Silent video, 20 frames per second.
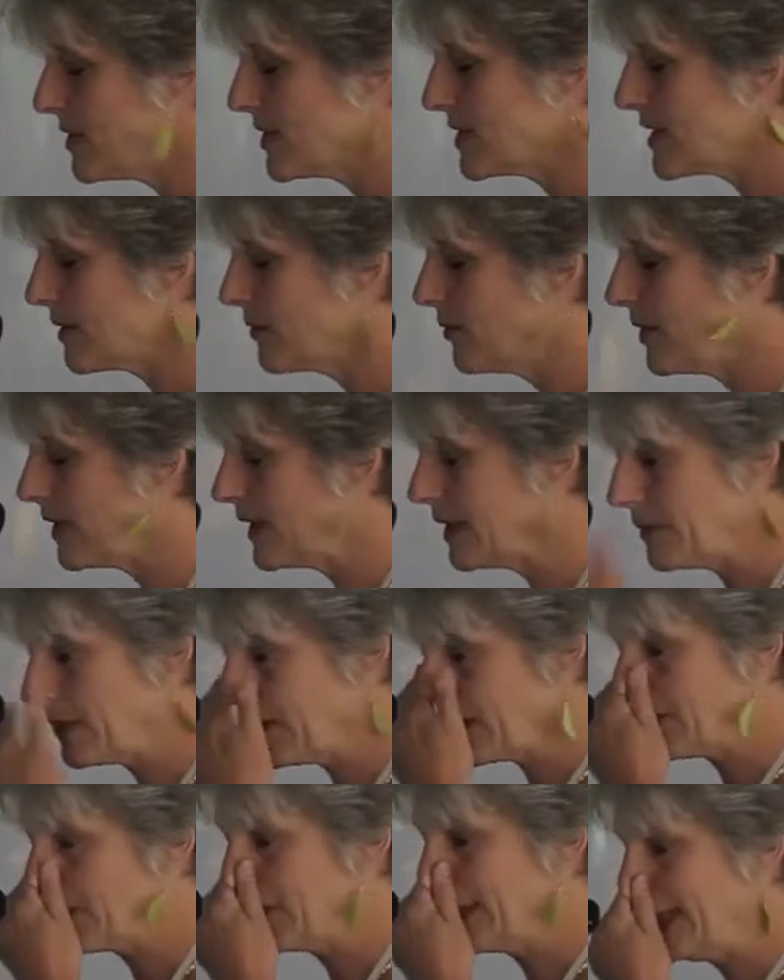doing is I'm working
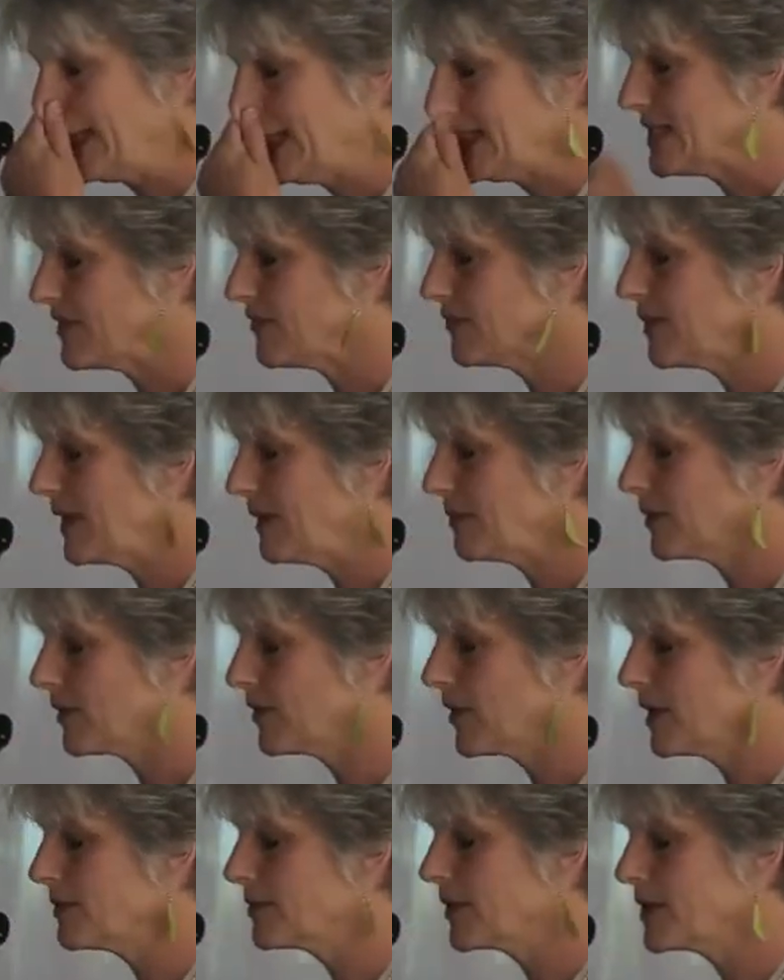with completely different people.
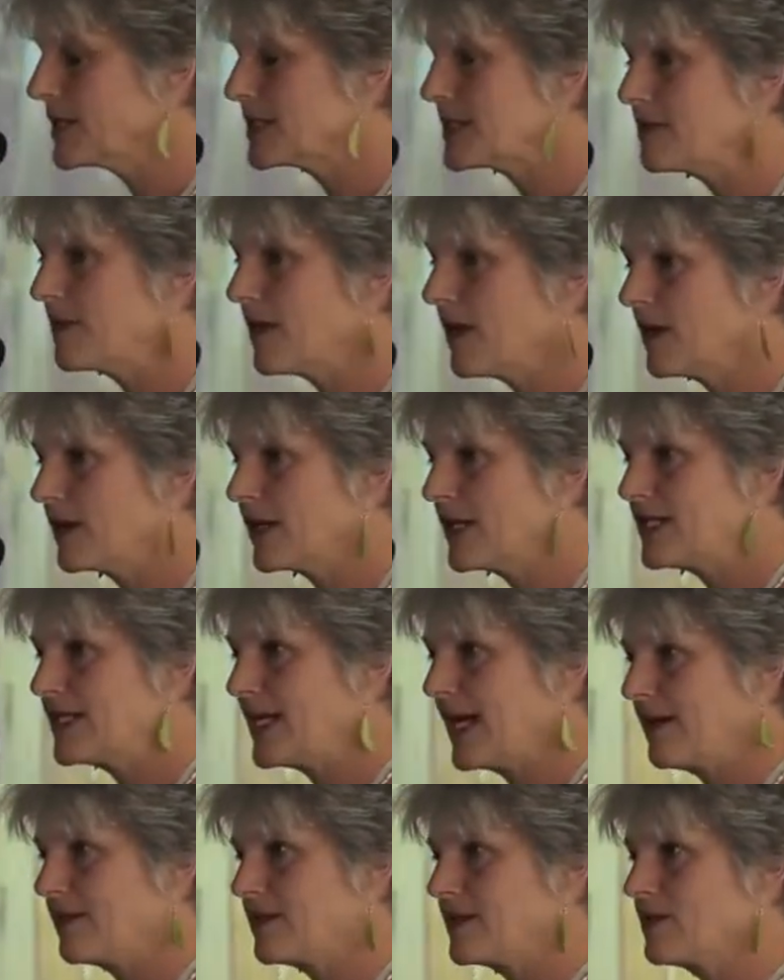Although I'm going to market
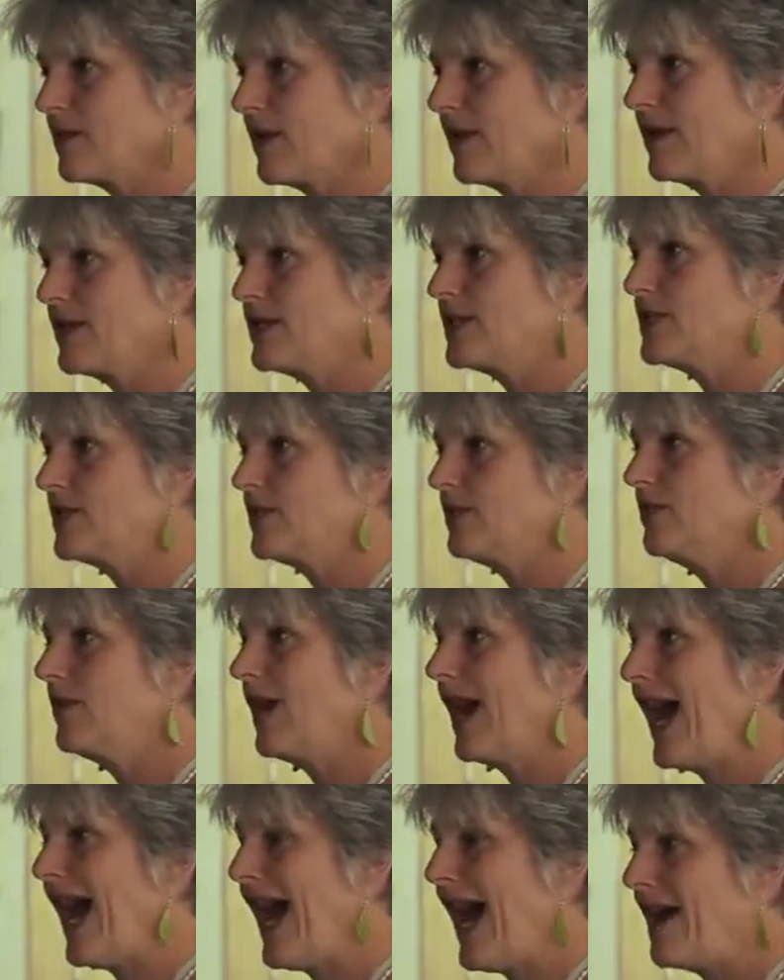towns where I do
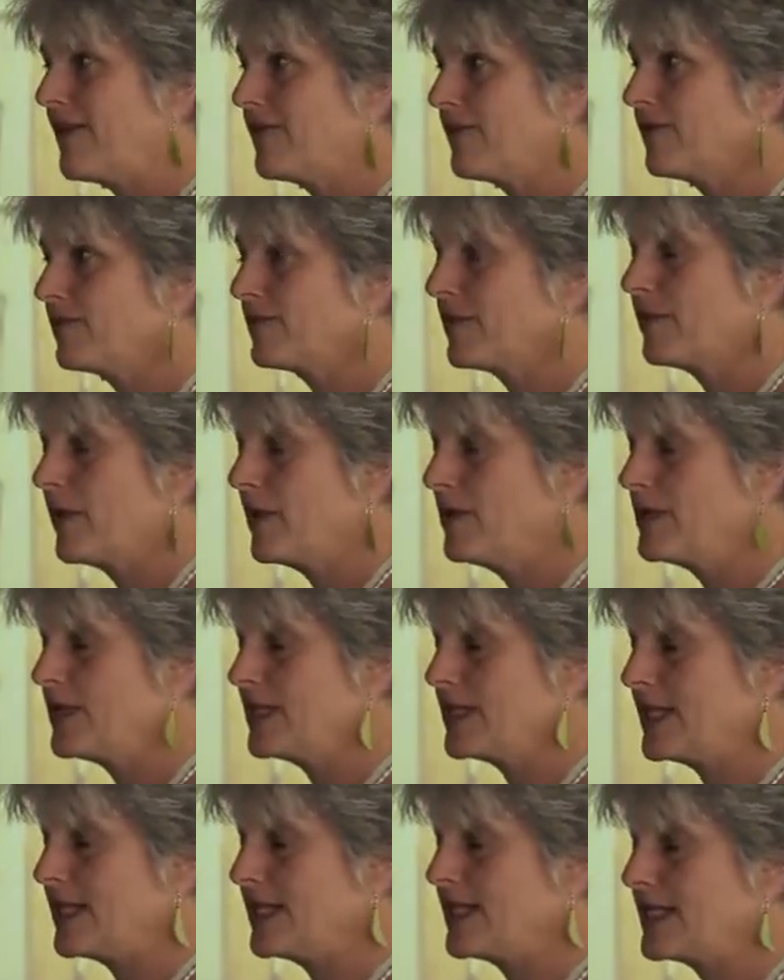have
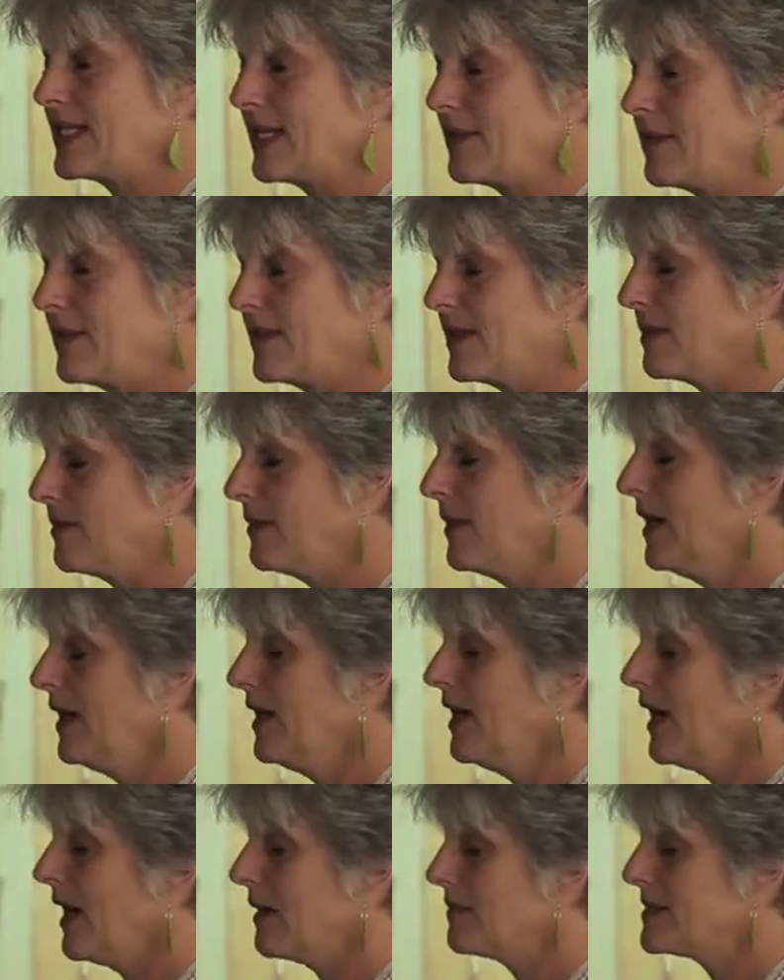promoters in some of them,
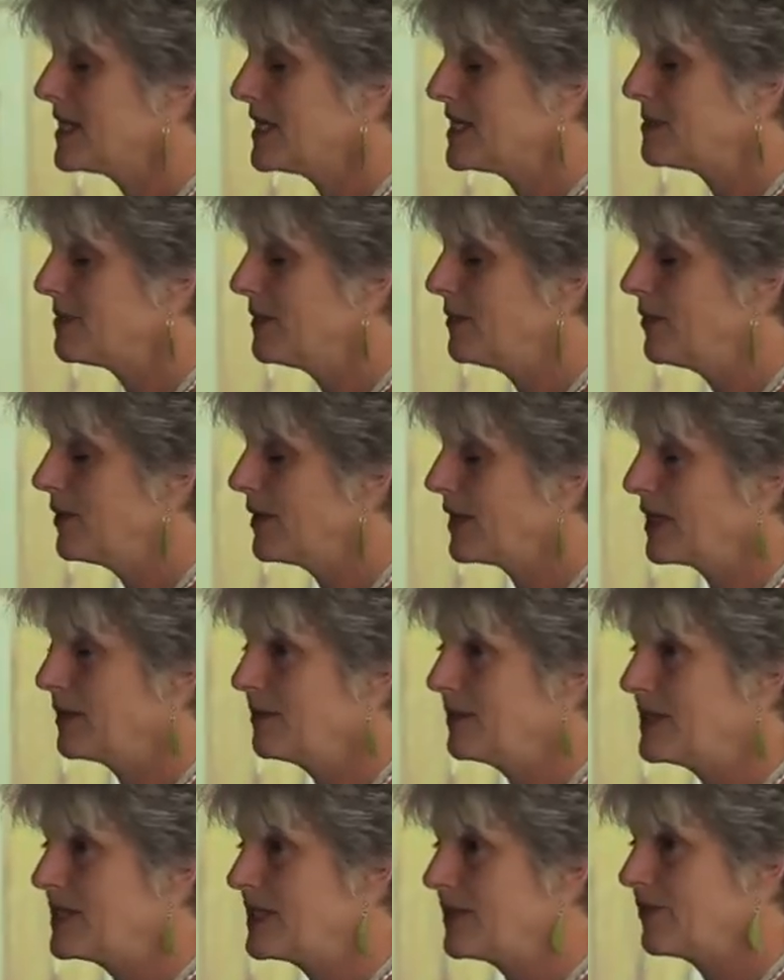I tend to be
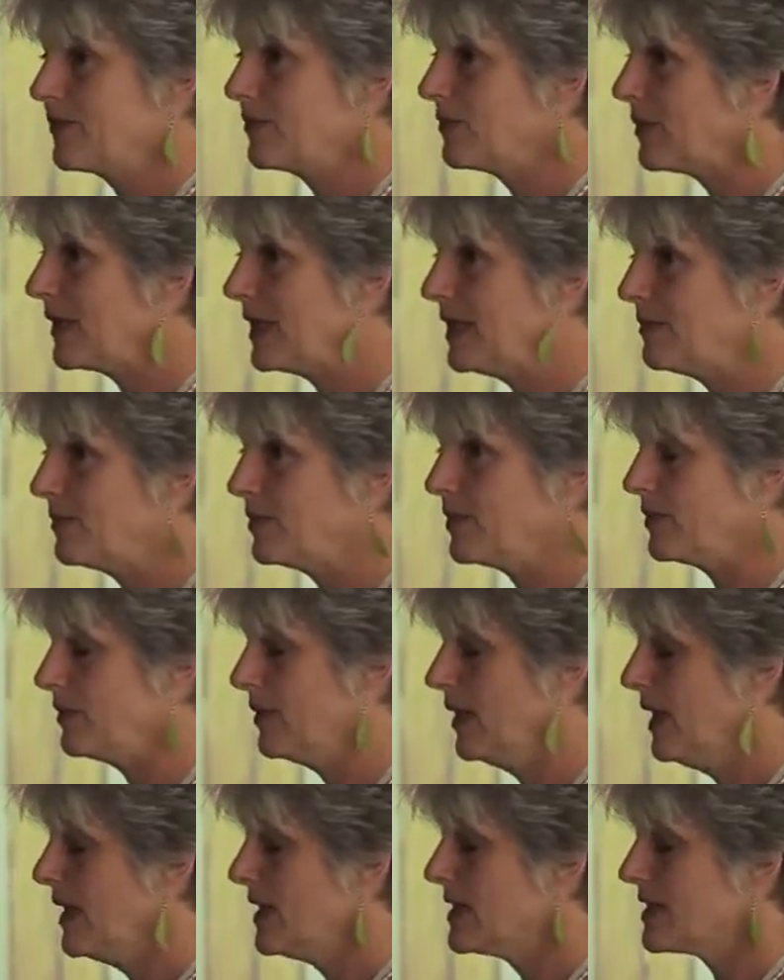working with different
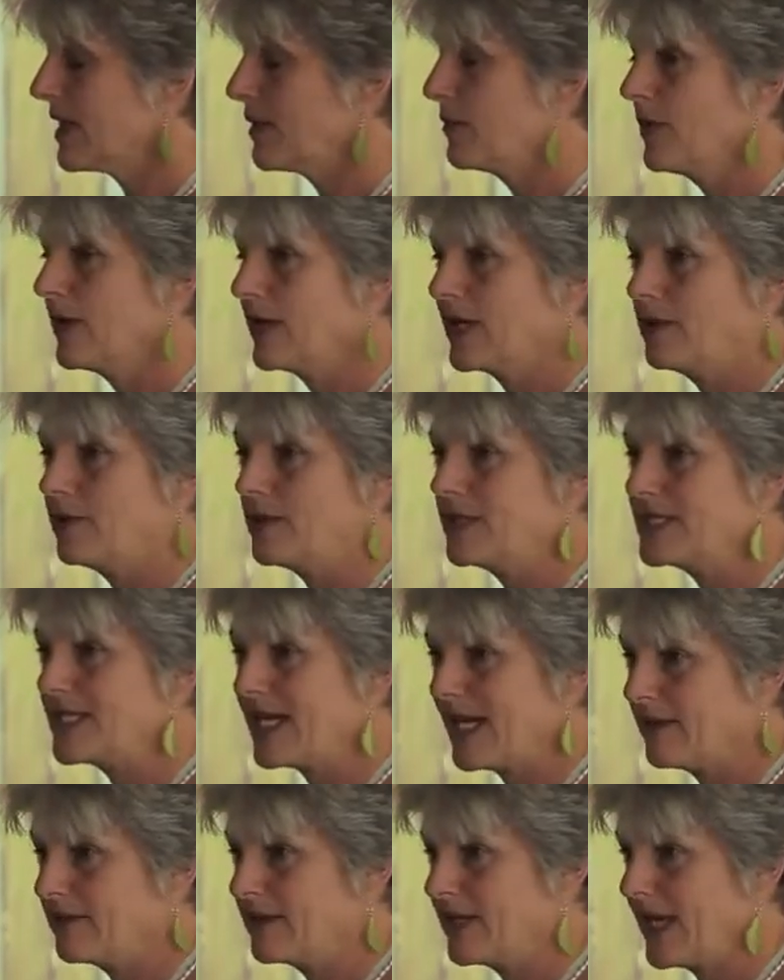people. So I'm working with
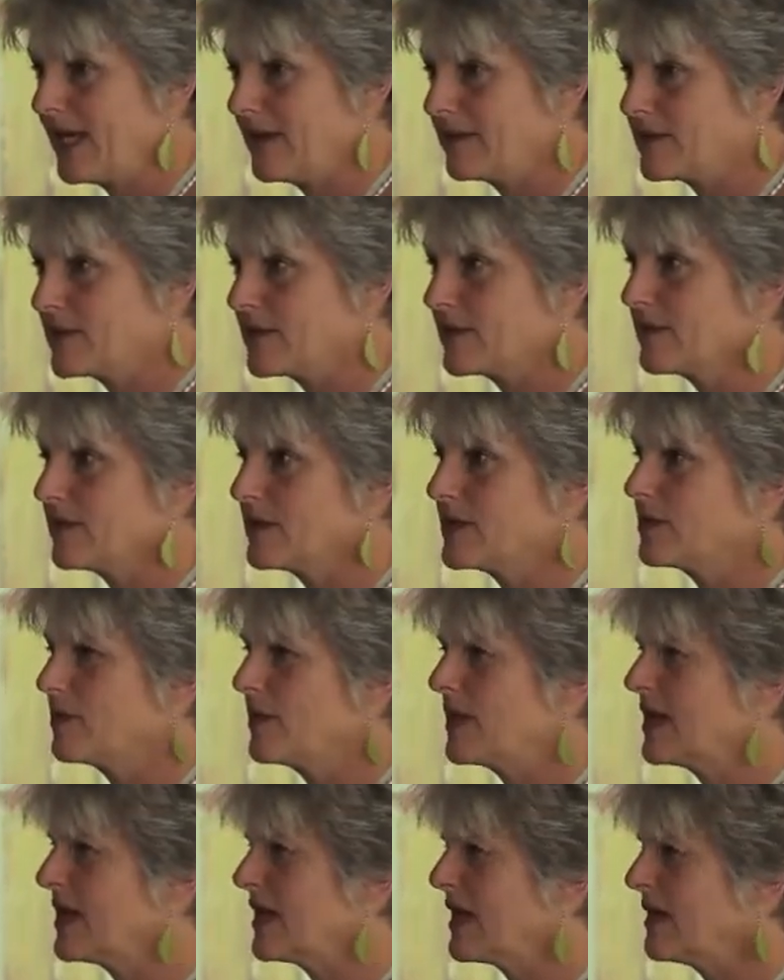town councils,
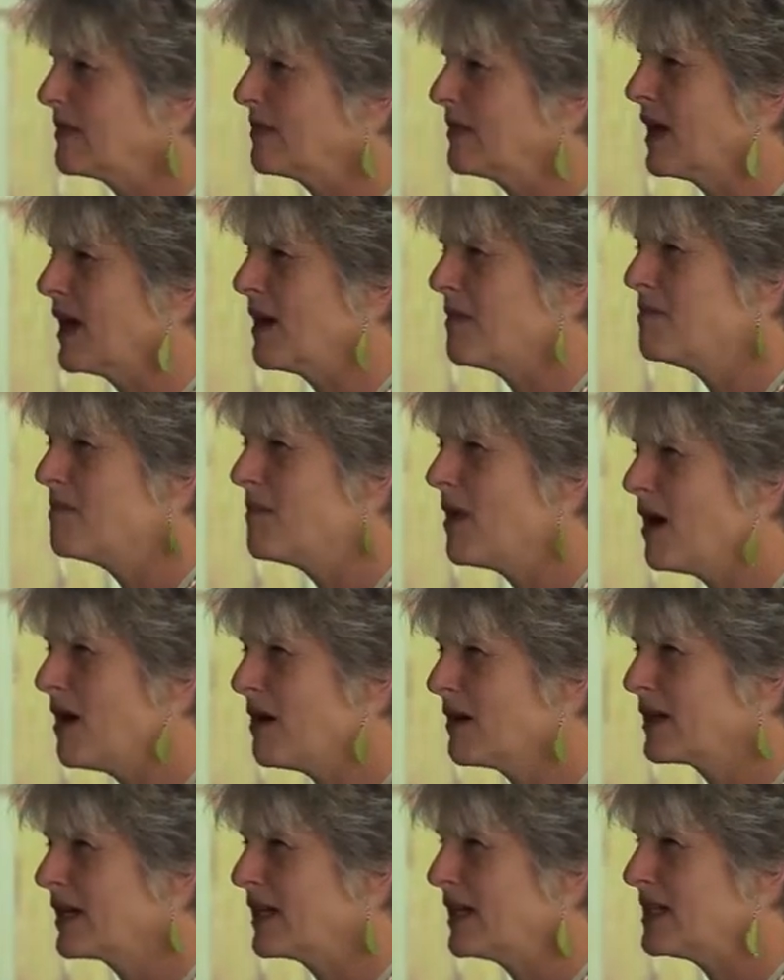with a
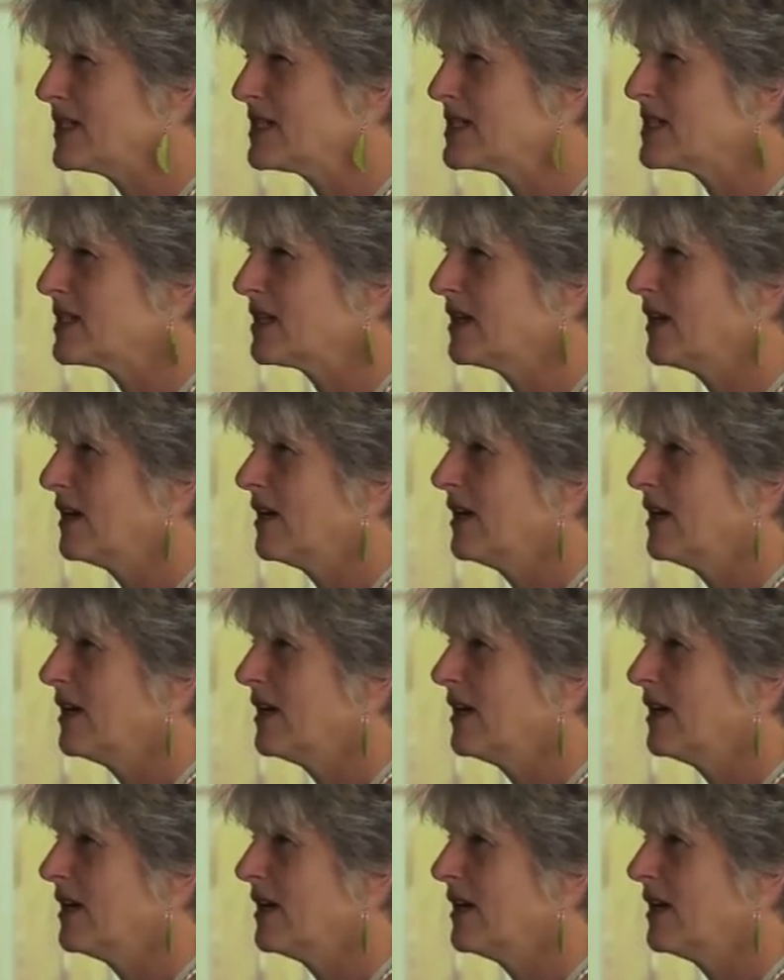market